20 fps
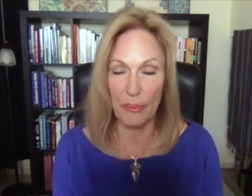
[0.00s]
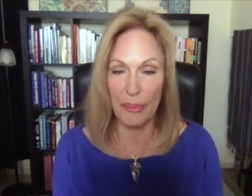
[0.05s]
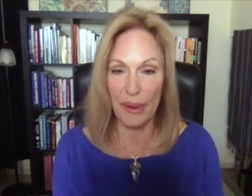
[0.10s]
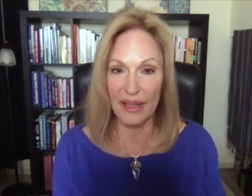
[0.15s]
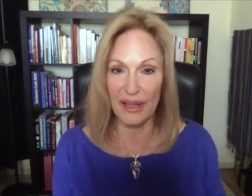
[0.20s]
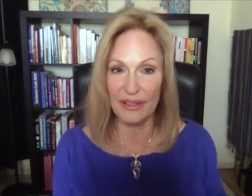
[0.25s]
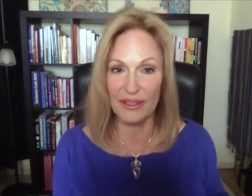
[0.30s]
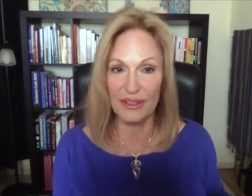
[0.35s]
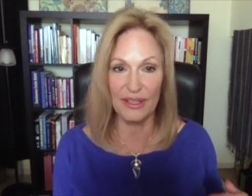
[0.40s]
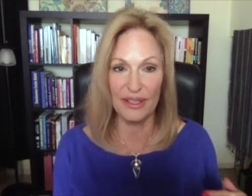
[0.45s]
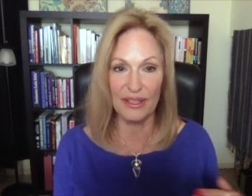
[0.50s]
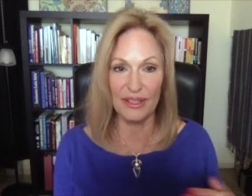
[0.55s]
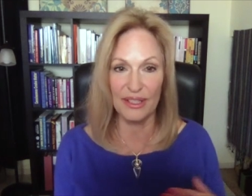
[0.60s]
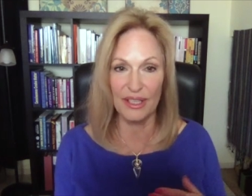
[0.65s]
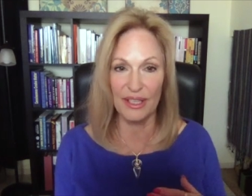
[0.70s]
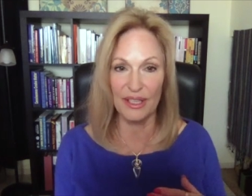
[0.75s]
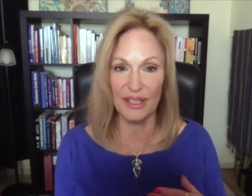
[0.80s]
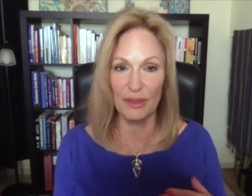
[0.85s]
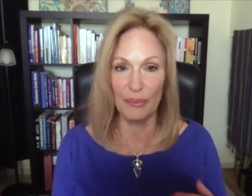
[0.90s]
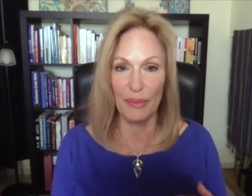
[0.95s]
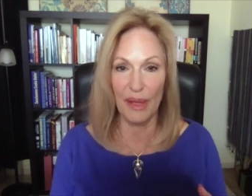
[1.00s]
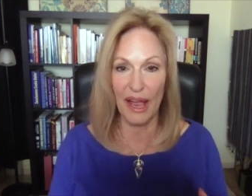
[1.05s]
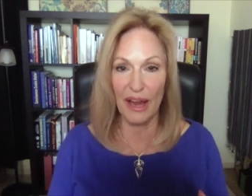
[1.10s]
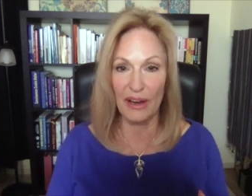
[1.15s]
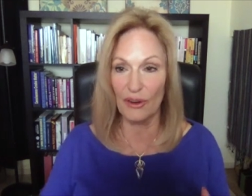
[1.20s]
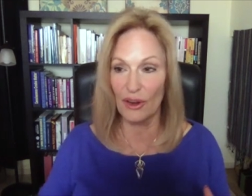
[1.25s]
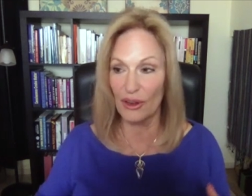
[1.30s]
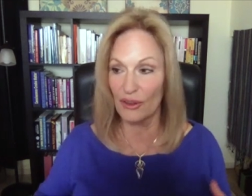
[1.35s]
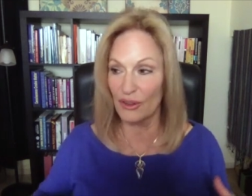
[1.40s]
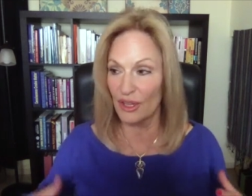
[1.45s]
buzz that's in the
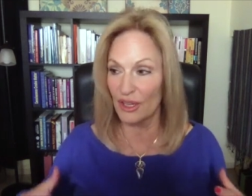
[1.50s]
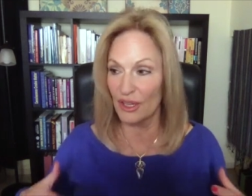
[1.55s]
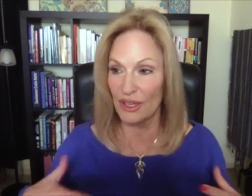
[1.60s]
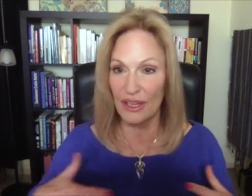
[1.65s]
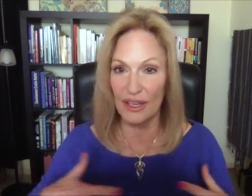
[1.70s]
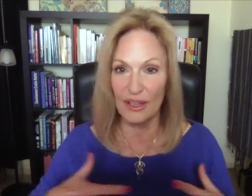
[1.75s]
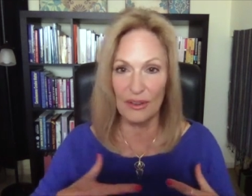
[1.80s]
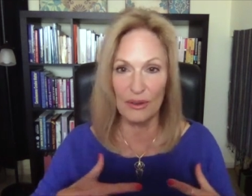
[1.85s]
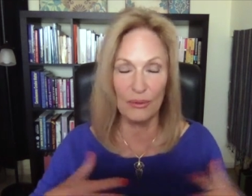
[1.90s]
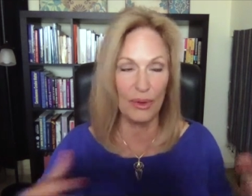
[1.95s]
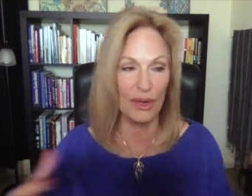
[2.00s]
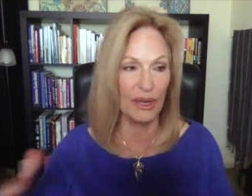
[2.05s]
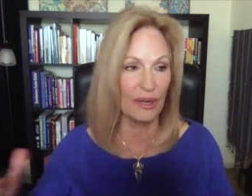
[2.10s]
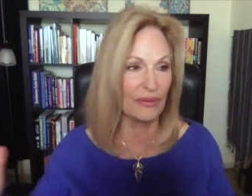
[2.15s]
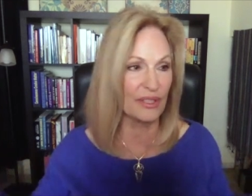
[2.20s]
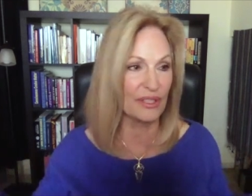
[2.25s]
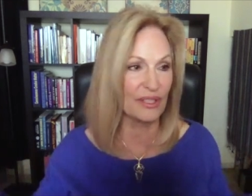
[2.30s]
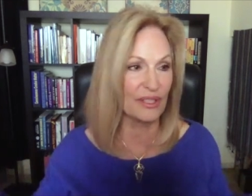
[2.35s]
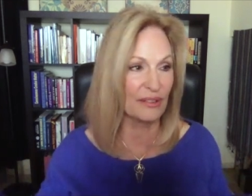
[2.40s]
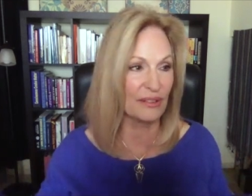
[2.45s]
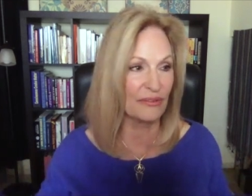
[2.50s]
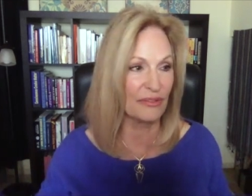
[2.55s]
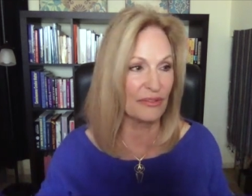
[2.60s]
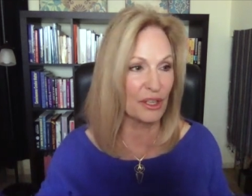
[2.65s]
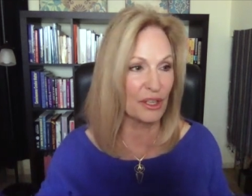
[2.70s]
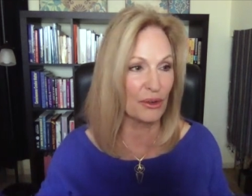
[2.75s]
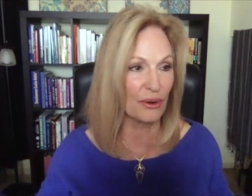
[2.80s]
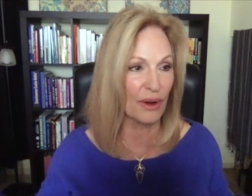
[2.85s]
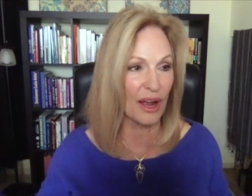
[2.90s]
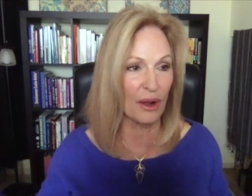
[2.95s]
background that neither one of us can
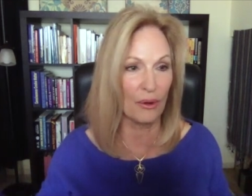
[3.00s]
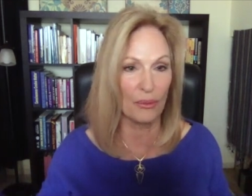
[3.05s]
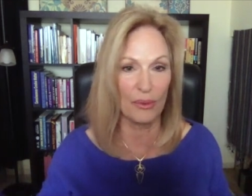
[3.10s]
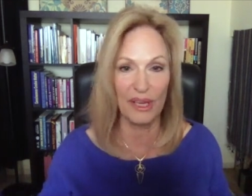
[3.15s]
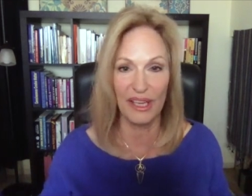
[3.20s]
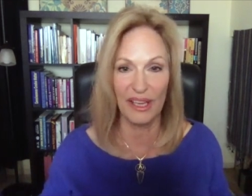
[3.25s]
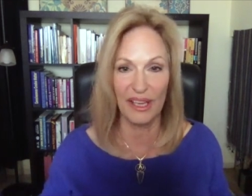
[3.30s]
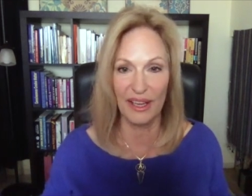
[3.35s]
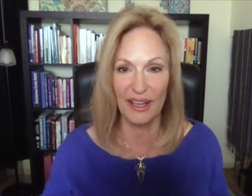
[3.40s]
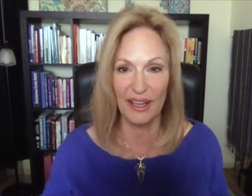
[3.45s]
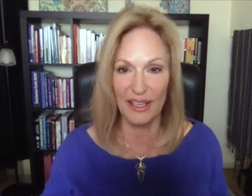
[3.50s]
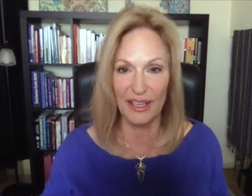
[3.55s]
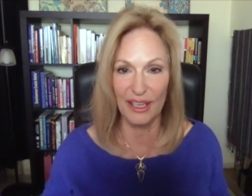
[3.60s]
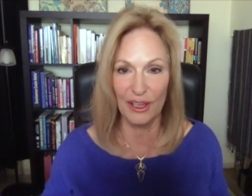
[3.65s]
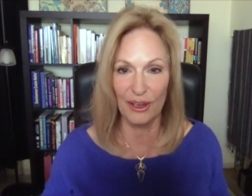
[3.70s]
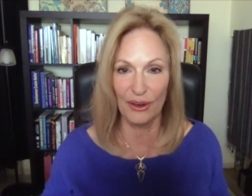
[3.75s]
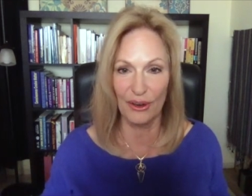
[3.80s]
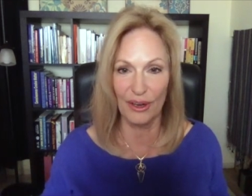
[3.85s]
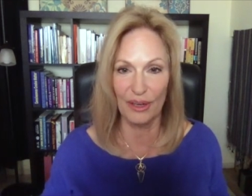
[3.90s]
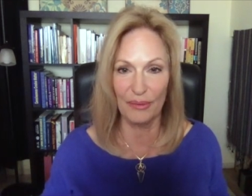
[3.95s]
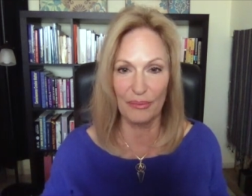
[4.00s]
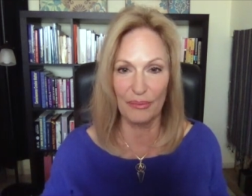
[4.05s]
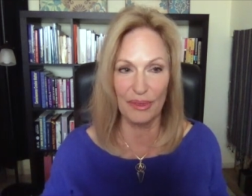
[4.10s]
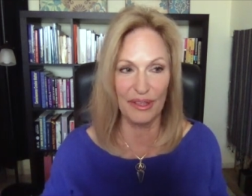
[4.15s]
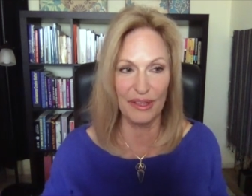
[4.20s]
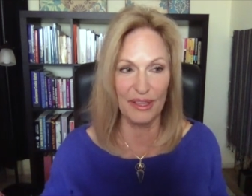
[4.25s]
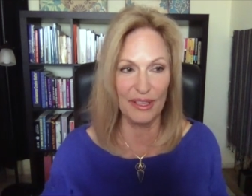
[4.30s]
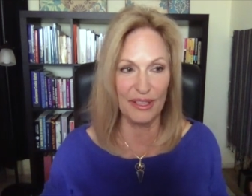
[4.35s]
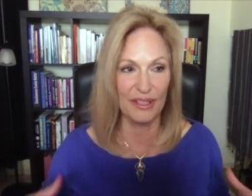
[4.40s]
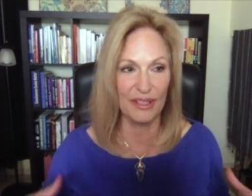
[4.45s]
figure out, we can't hear it, but
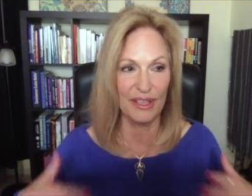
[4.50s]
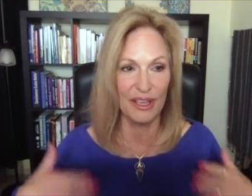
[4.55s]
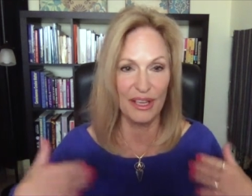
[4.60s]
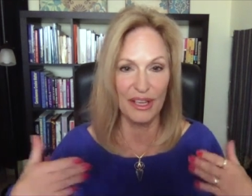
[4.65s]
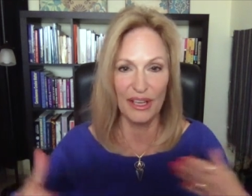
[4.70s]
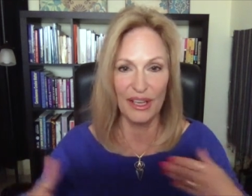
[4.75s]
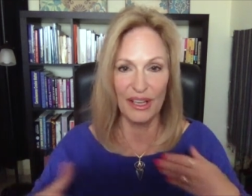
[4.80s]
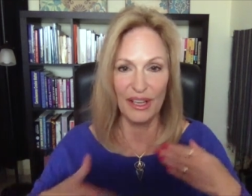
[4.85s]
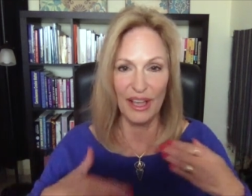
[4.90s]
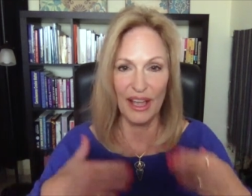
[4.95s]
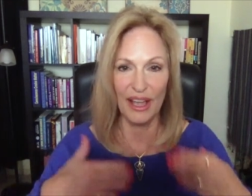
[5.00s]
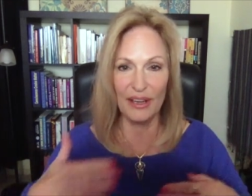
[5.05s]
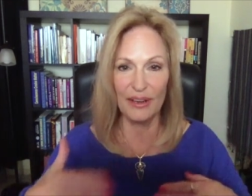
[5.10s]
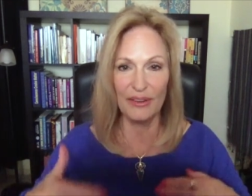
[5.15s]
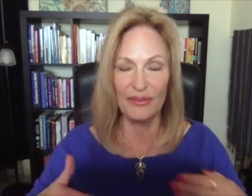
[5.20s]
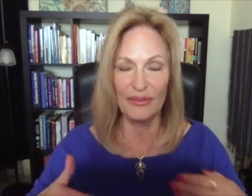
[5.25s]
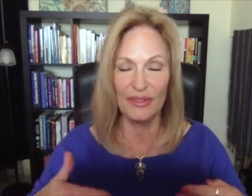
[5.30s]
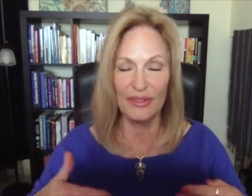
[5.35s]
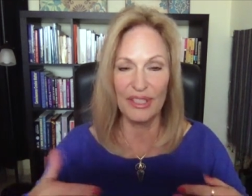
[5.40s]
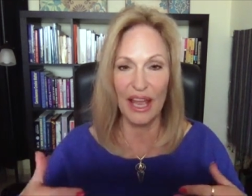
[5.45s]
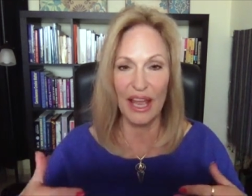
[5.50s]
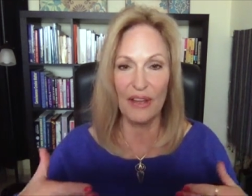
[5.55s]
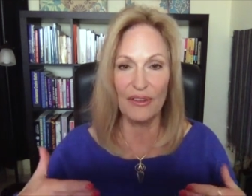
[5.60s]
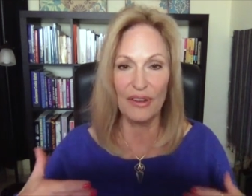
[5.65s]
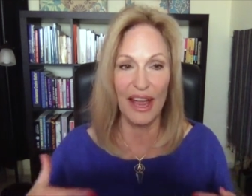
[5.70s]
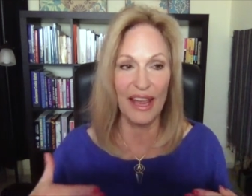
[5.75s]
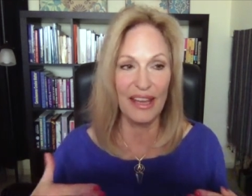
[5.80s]
this sound I